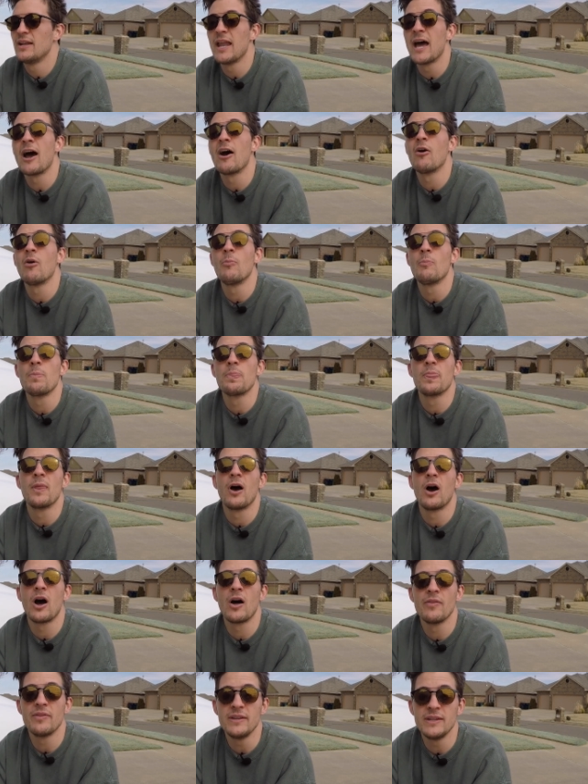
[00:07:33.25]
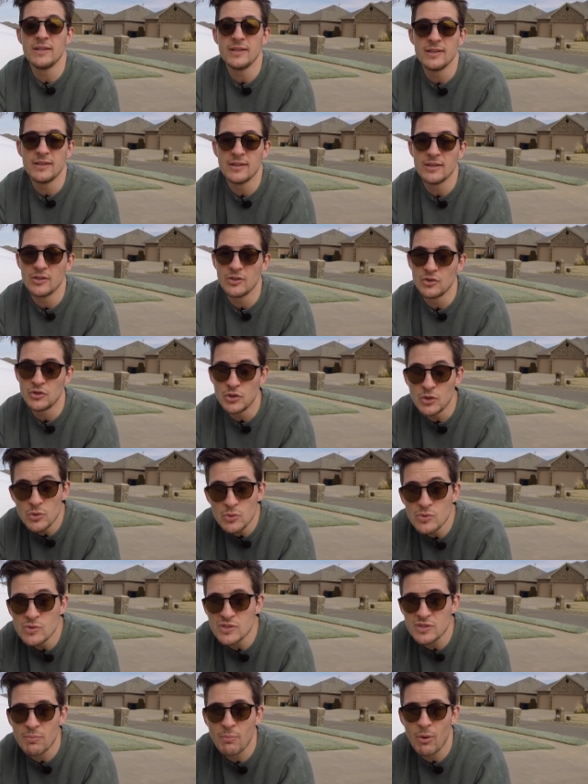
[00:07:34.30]
Now, on the
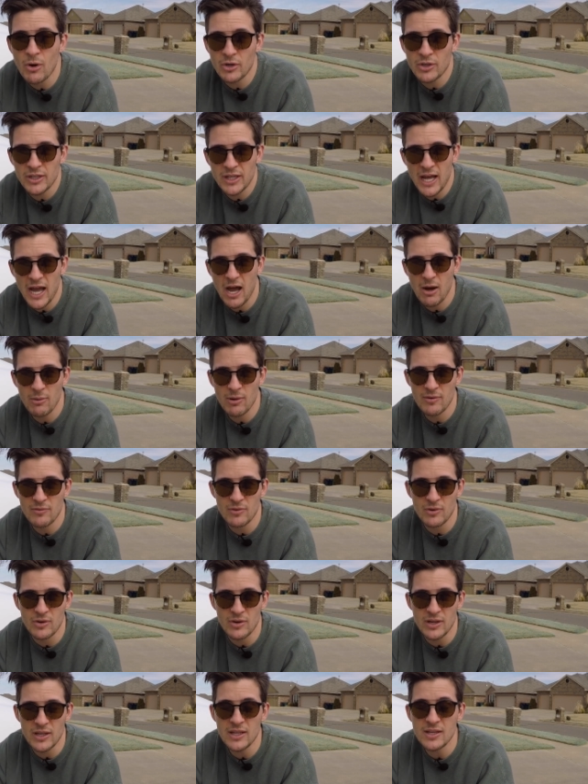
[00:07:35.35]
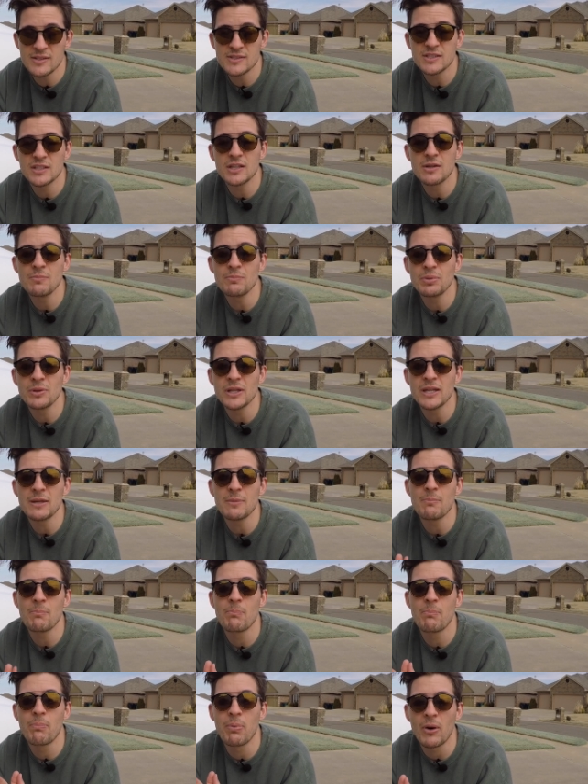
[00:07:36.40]
used market, however, it is a
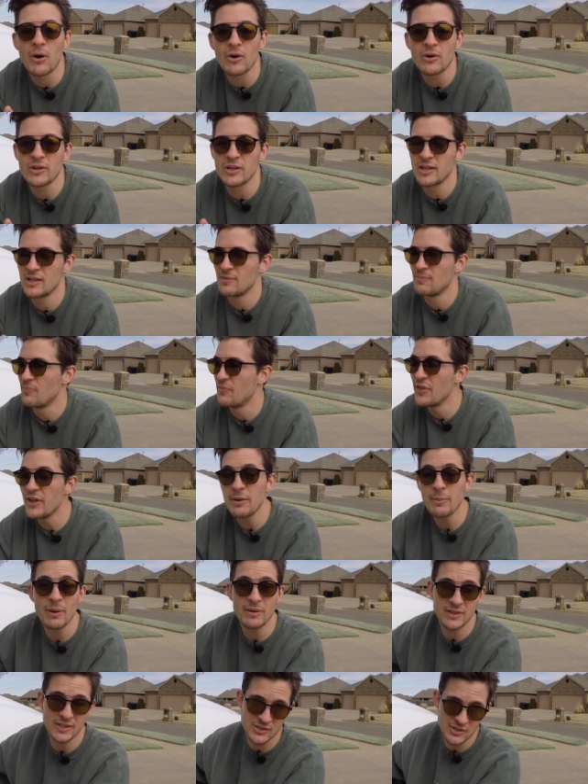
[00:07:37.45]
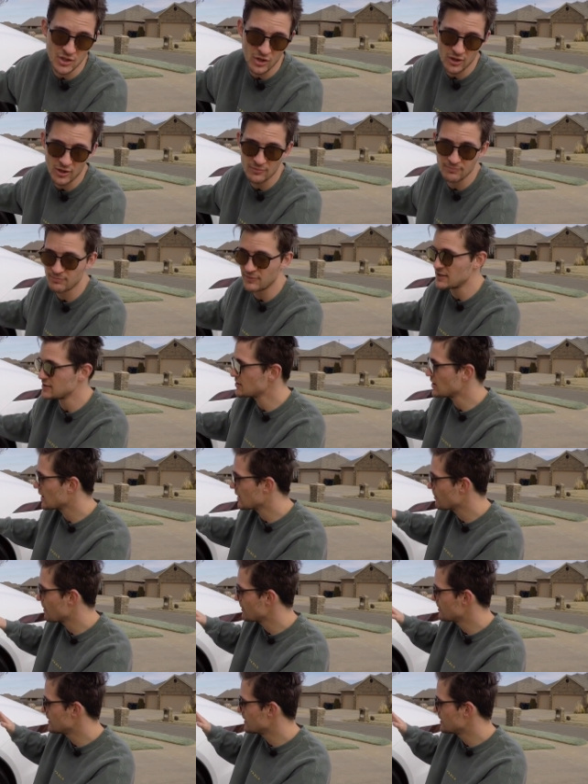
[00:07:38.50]
complete bargain. Think about this car. Let's talk